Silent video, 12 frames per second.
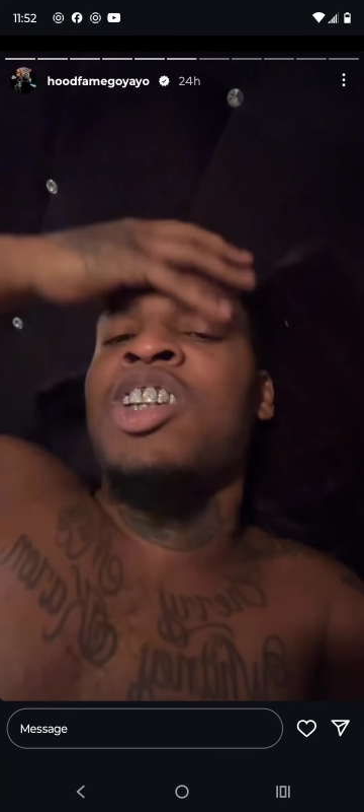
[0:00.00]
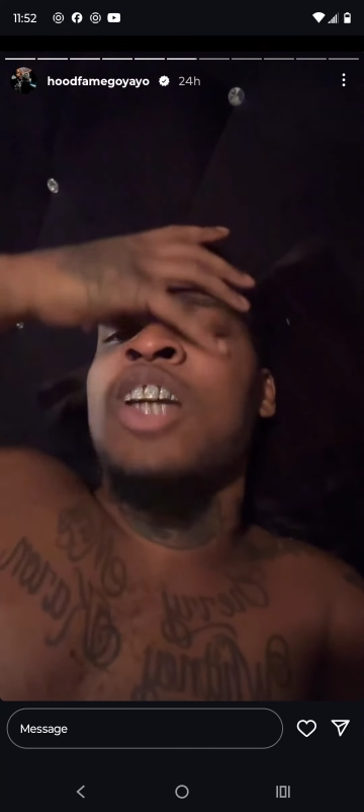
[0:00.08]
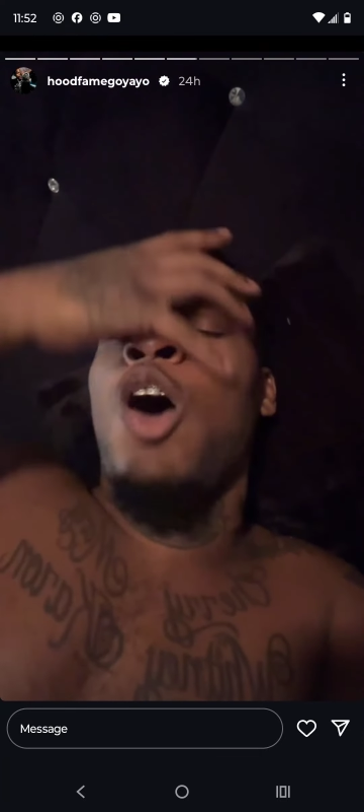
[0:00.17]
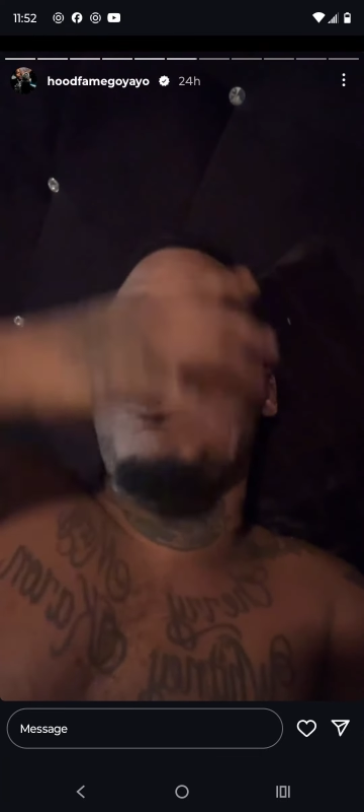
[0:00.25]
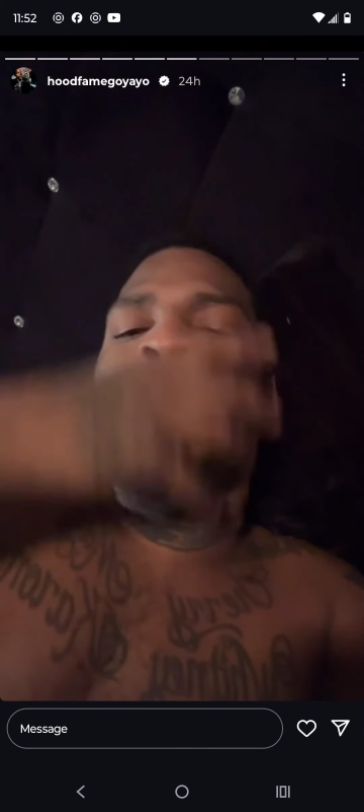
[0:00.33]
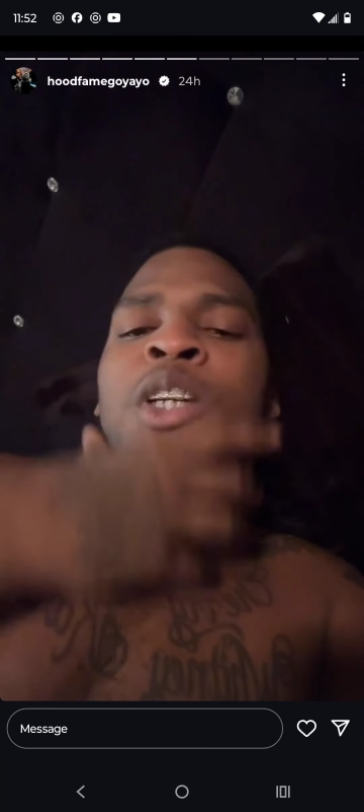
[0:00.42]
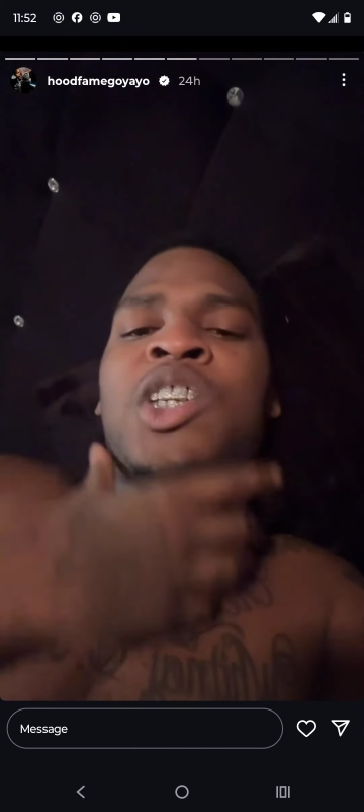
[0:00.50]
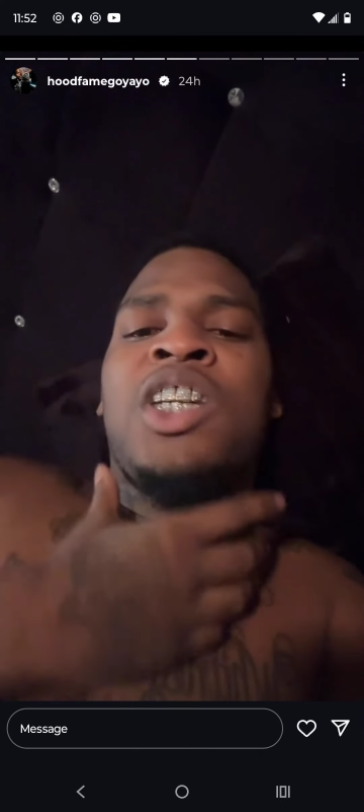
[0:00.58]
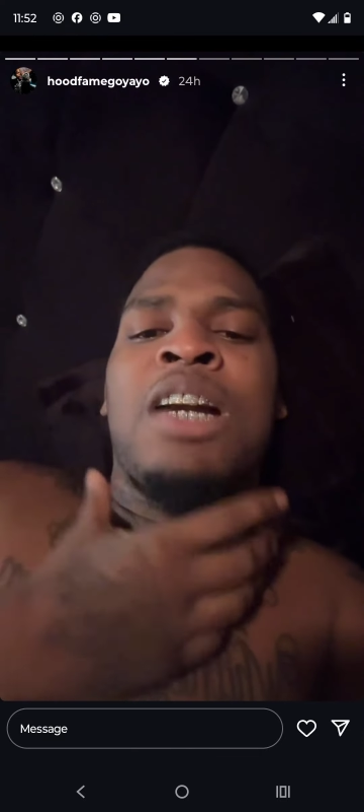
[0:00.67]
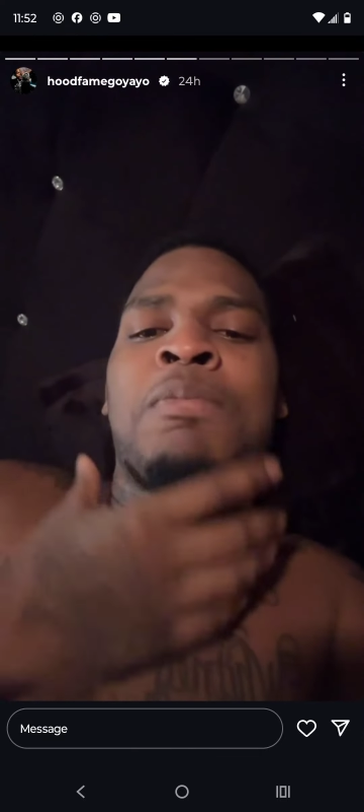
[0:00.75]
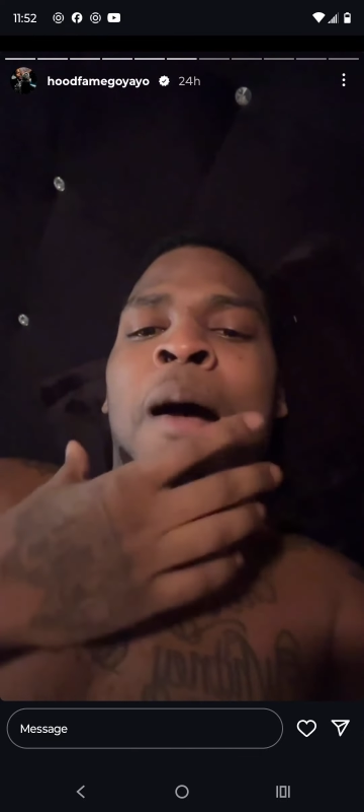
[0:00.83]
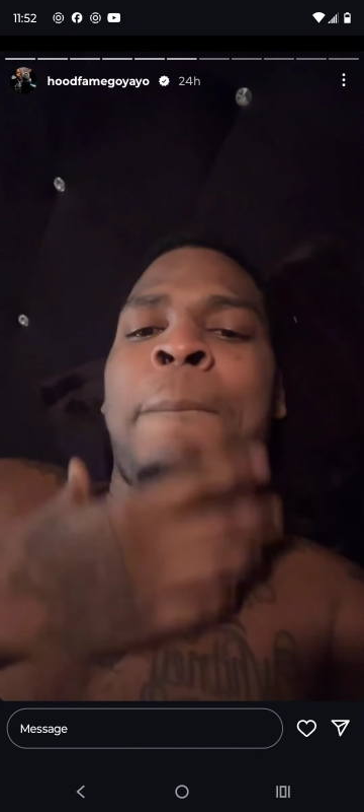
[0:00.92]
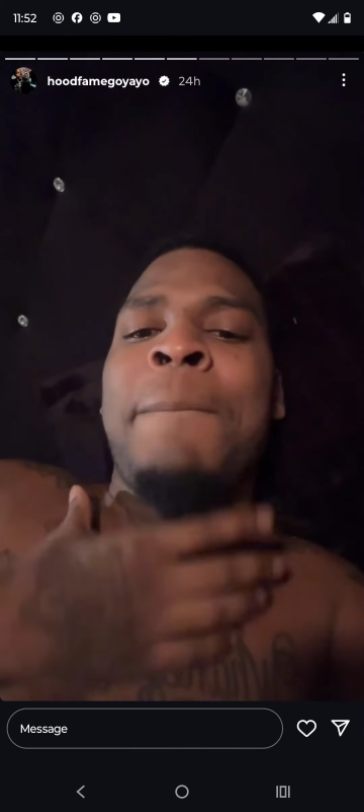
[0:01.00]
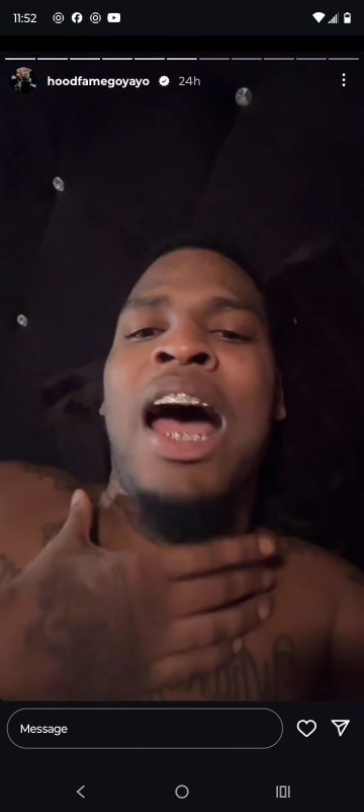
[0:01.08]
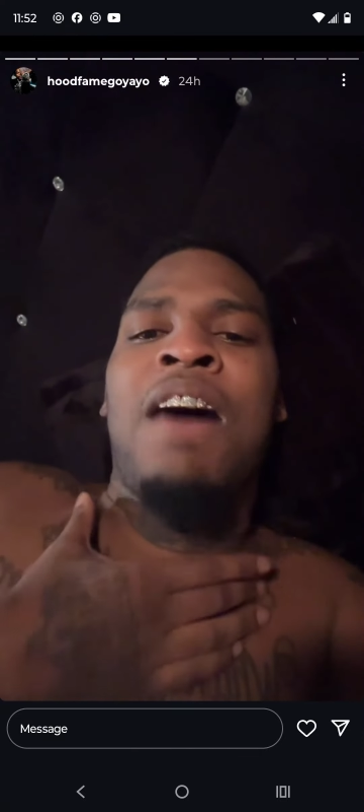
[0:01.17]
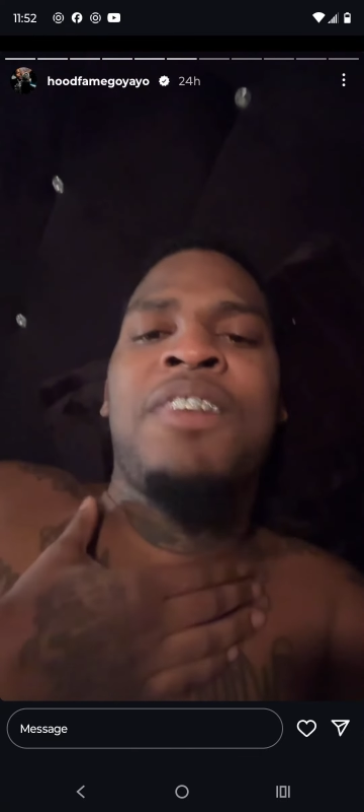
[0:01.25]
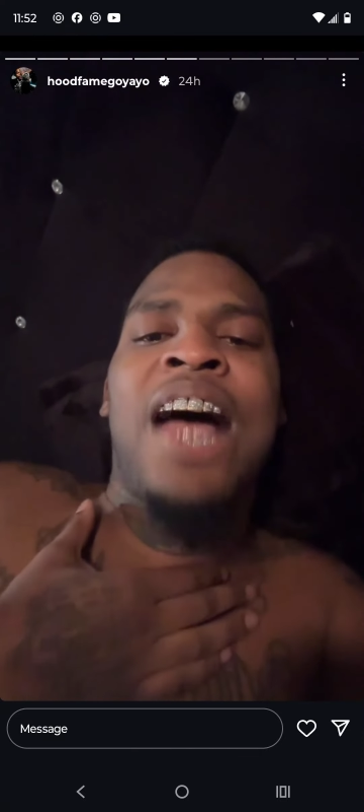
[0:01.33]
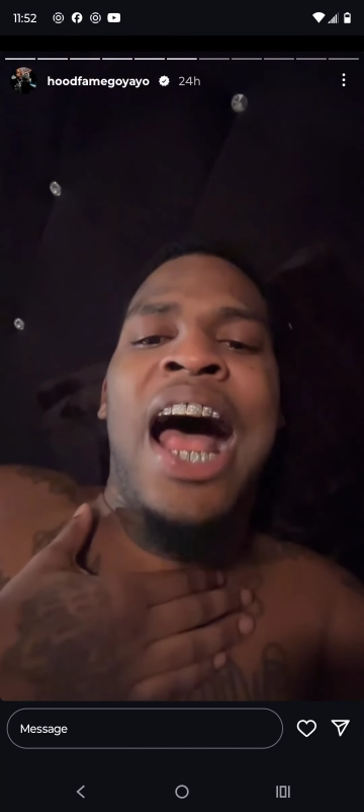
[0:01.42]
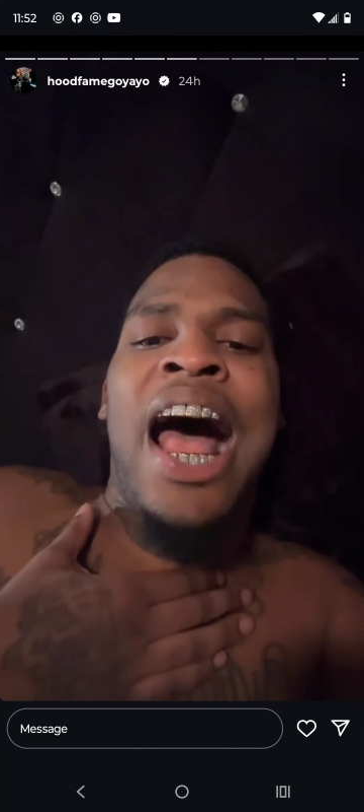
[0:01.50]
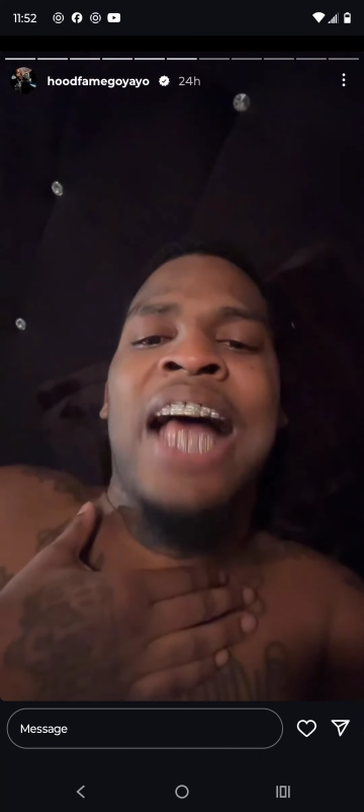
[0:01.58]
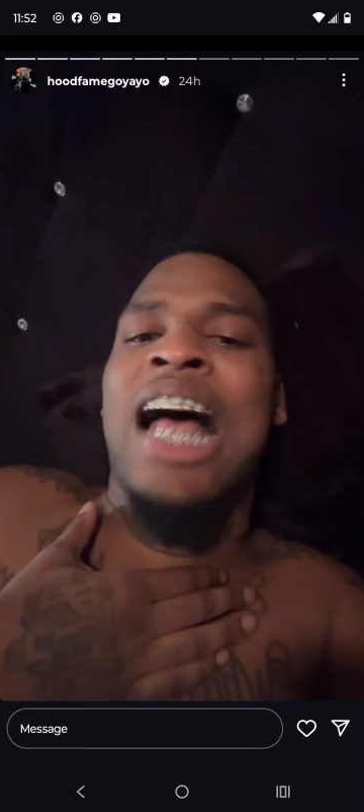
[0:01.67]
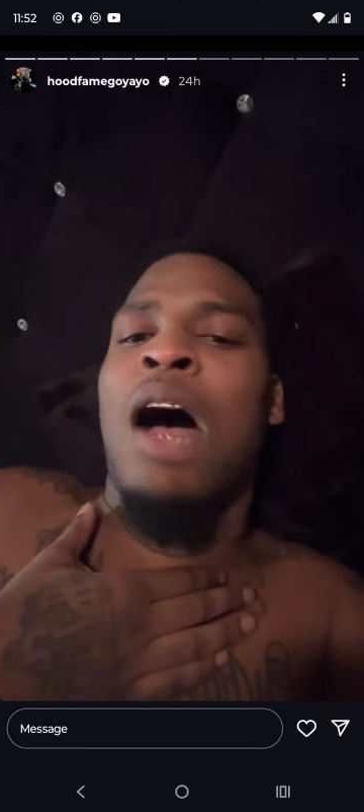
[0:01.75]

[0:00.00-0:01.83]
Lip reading: soap and shit in my mouth and eyes.